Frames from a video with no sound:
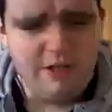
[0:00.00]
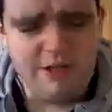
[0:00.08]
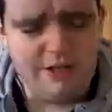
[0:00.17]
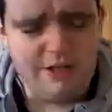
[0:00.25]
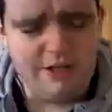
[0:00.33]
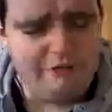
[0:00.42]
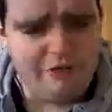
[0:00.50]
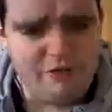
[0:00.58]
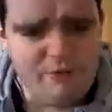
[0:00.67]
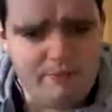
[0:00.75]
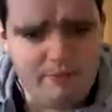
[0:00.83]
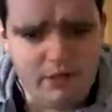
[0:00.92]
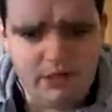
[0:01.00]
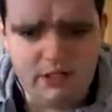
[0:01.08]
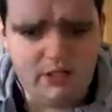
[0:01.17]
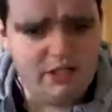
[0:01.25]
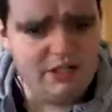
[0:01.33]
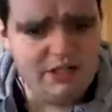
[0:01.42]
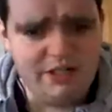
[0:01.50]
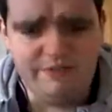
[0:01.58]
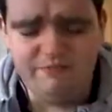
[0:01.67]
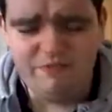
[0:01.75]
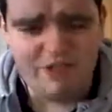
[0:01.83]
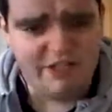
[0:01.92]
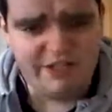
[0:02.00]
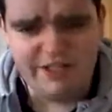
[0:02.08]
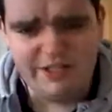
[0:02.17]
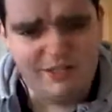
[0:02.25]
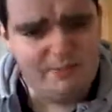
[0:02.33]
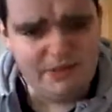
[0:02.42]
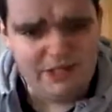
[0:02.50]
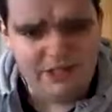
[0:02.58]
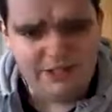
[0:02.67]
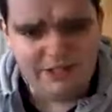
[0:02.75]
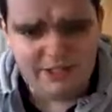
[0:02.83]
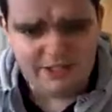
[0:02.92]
can't remember because it's been years